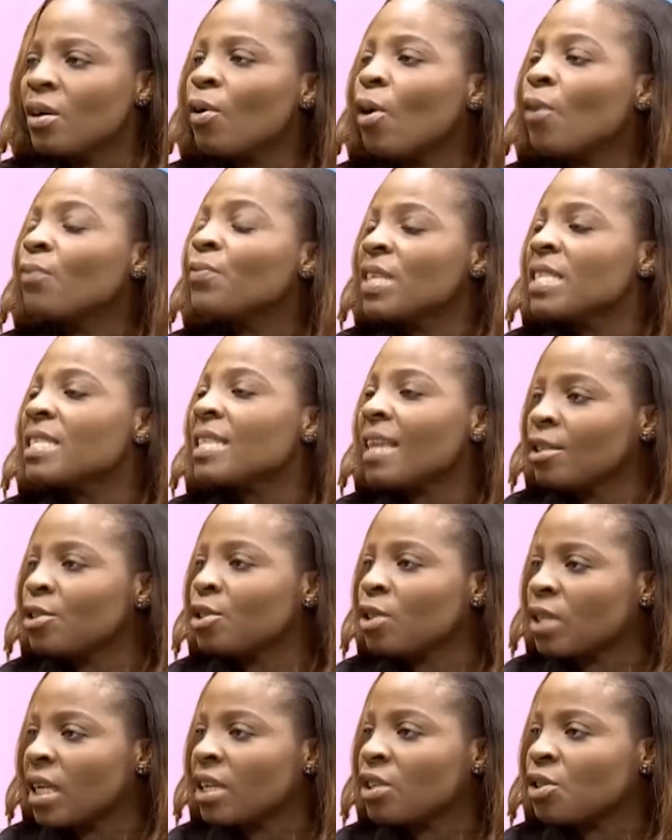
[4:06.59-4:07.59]
of this
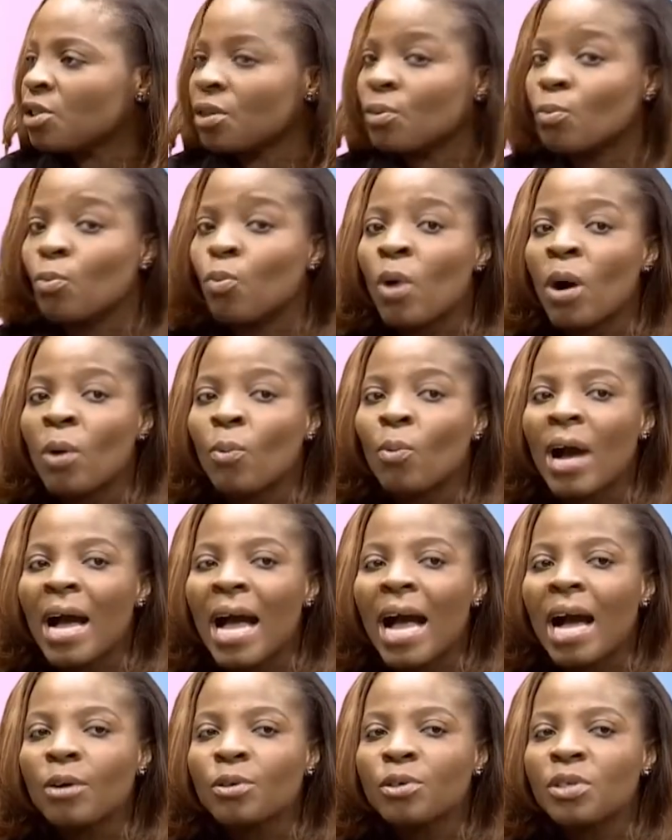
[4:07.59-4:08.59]
education? What, what,
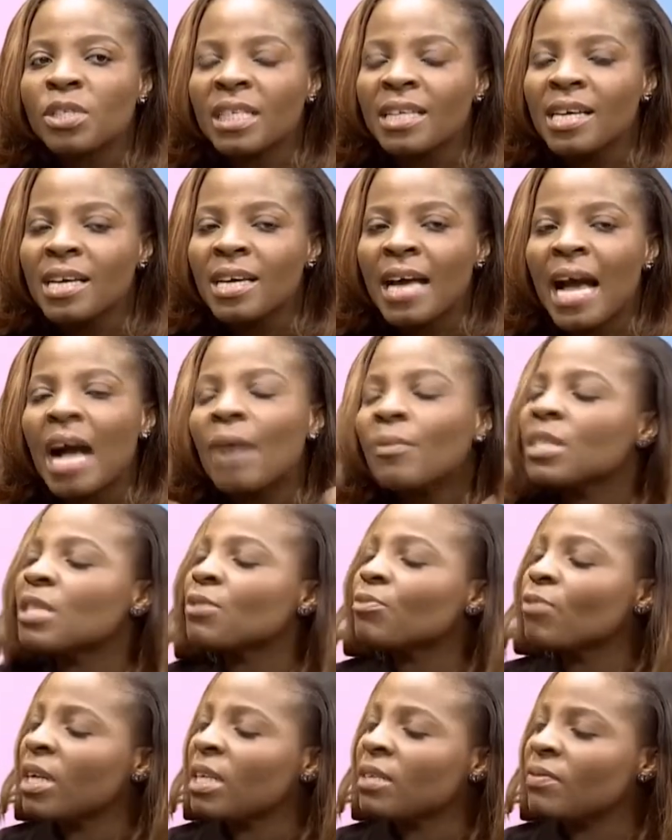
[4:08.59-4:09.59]
how does it, how is
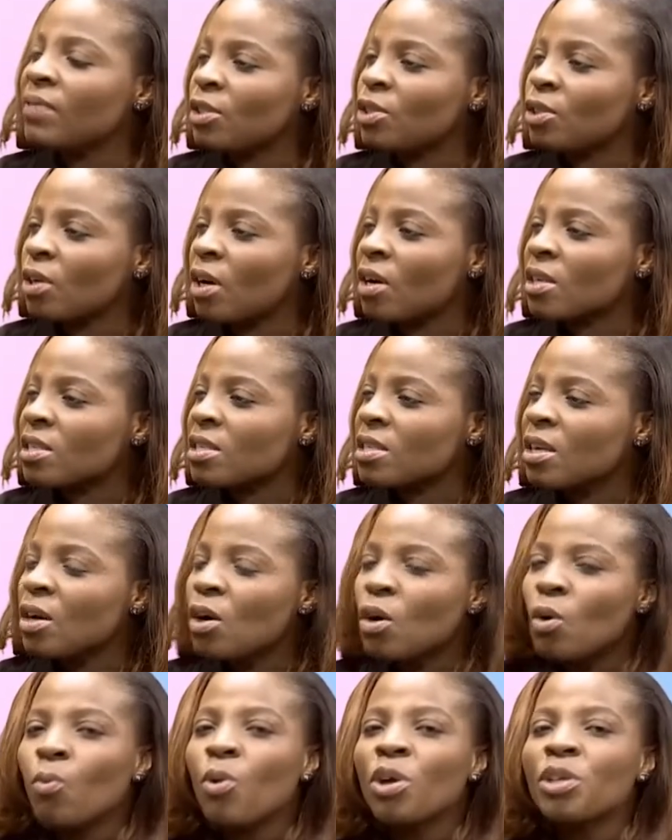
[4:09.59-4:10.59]
it relevant to us?
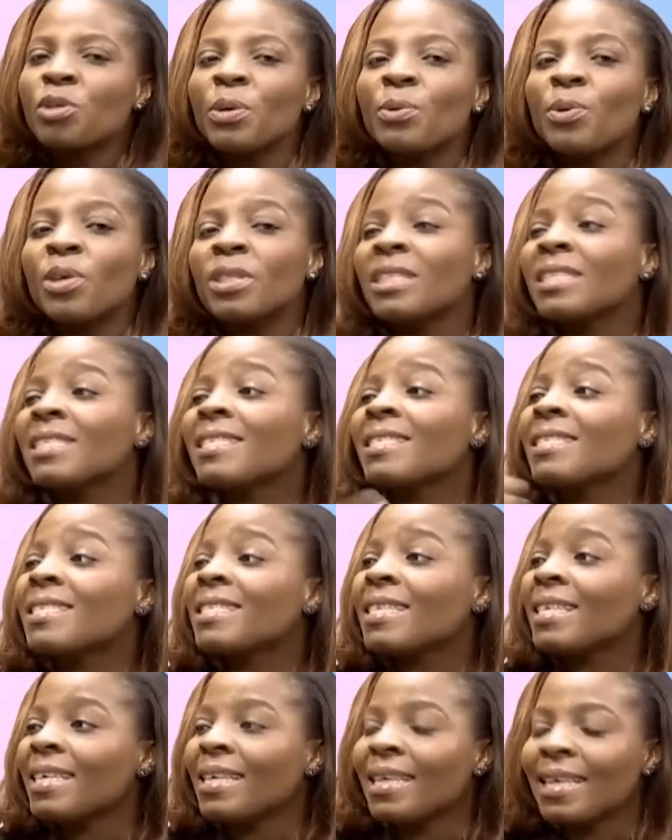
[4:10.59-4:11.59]
What do we want to
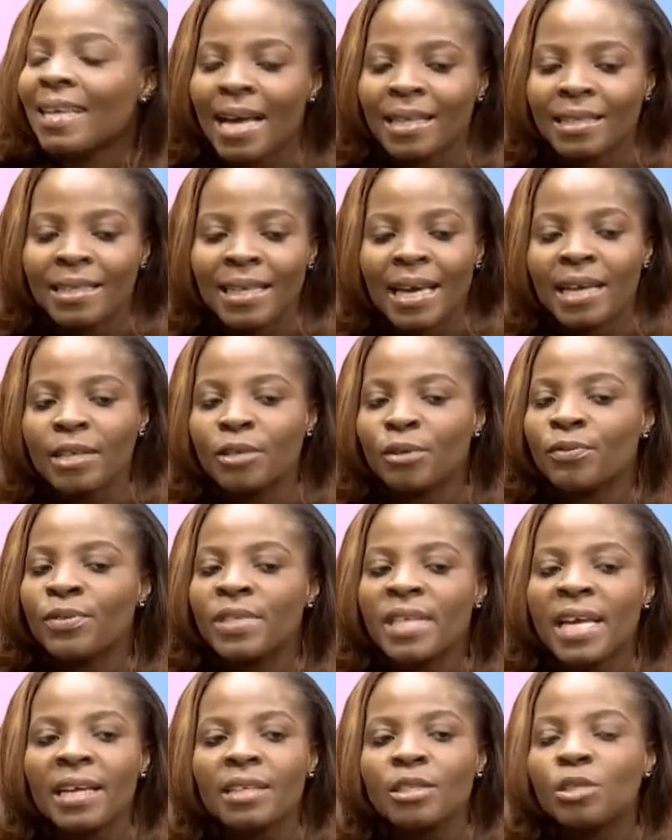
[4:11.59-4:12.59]
see at the end of
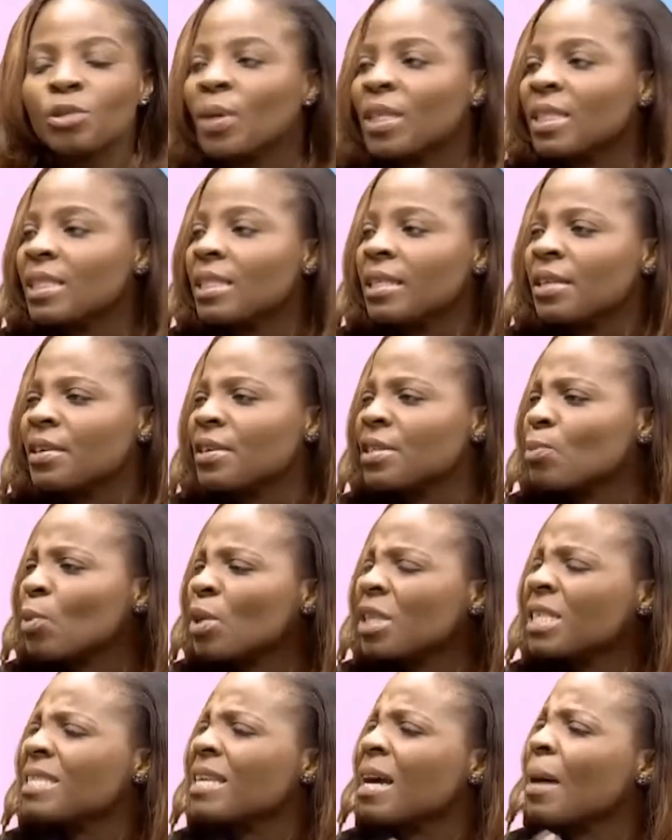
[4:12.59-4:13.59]
10, 20 years?
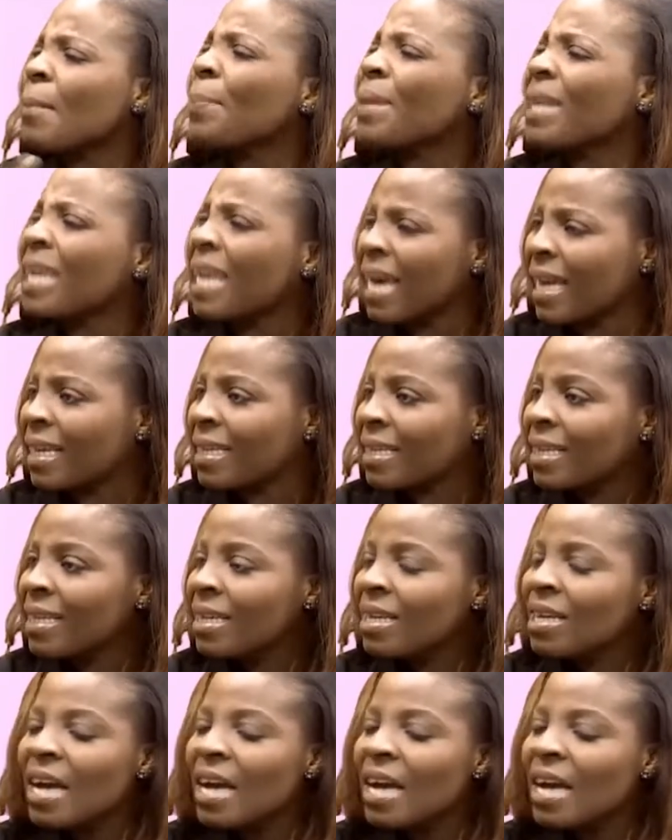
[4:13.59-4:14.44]
What is our plan?